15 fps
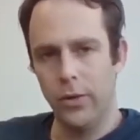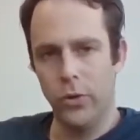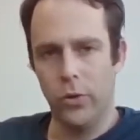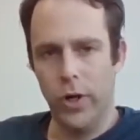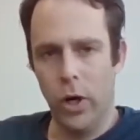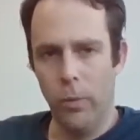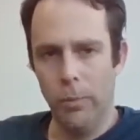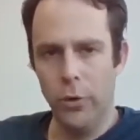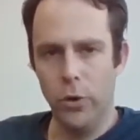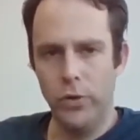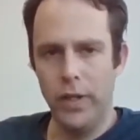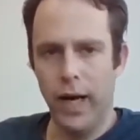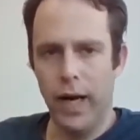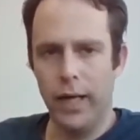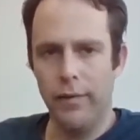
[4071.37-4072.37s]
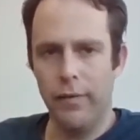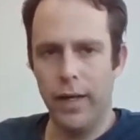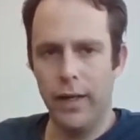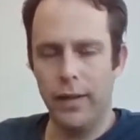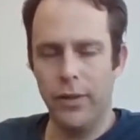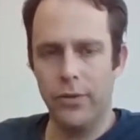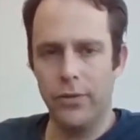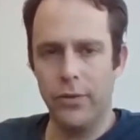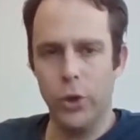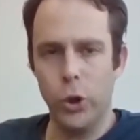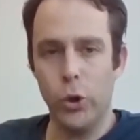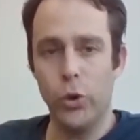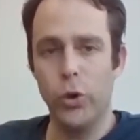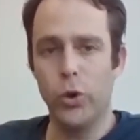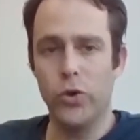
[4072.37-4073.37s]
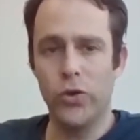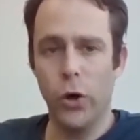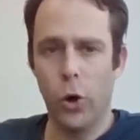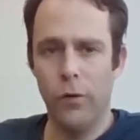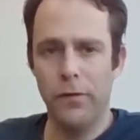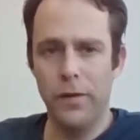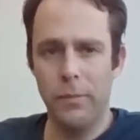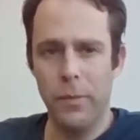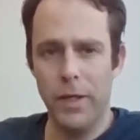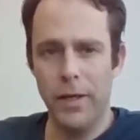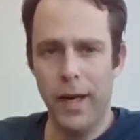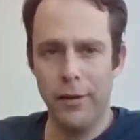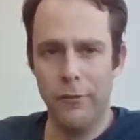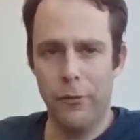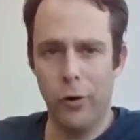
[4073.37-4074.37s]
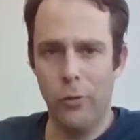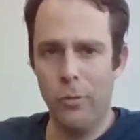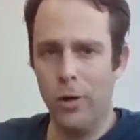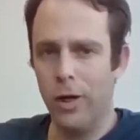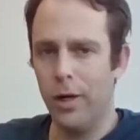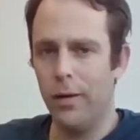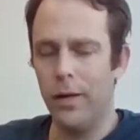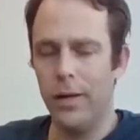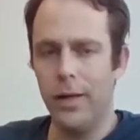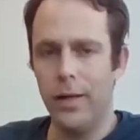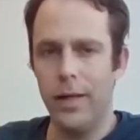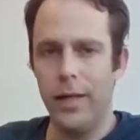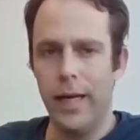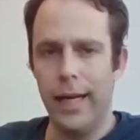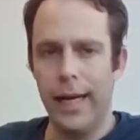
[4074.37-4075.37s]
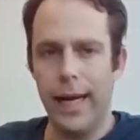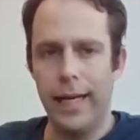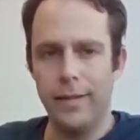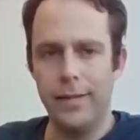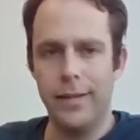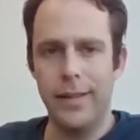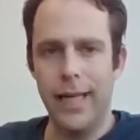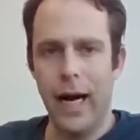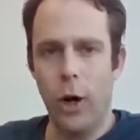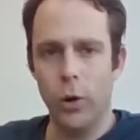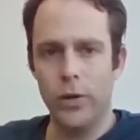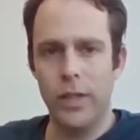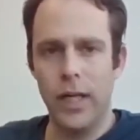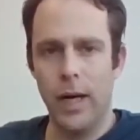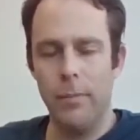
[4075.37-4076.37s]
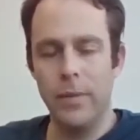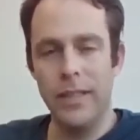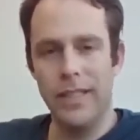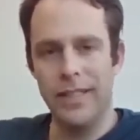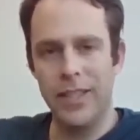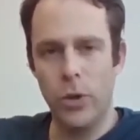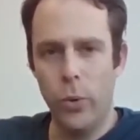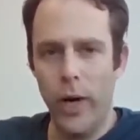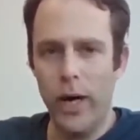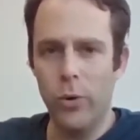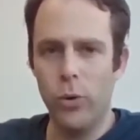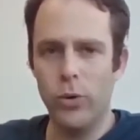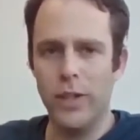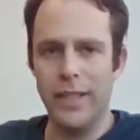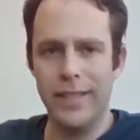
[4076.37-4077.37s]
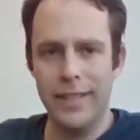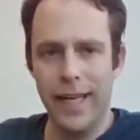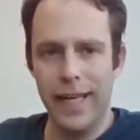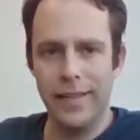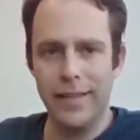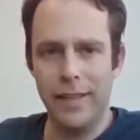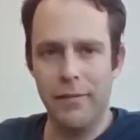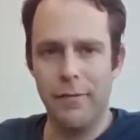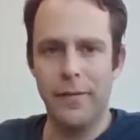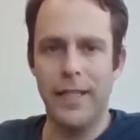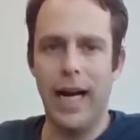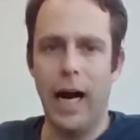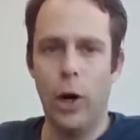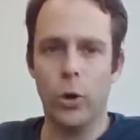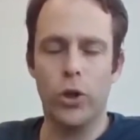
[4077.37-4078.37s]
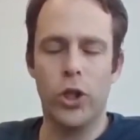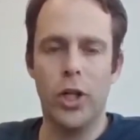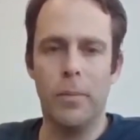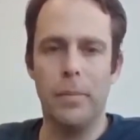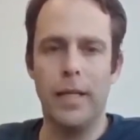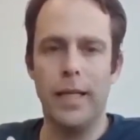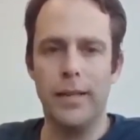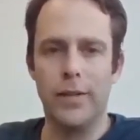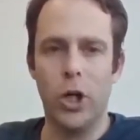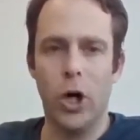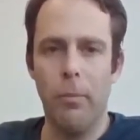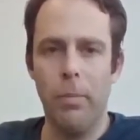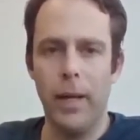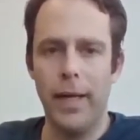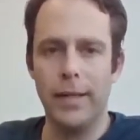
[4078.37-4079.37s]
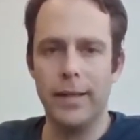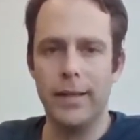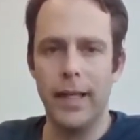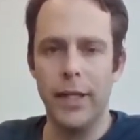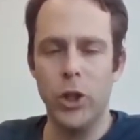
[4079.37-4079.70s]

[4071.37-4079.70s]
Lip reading: you compute the eigenvalues, you solve the midnight formula, and the outcome, the square root is negative, the outcome is complex.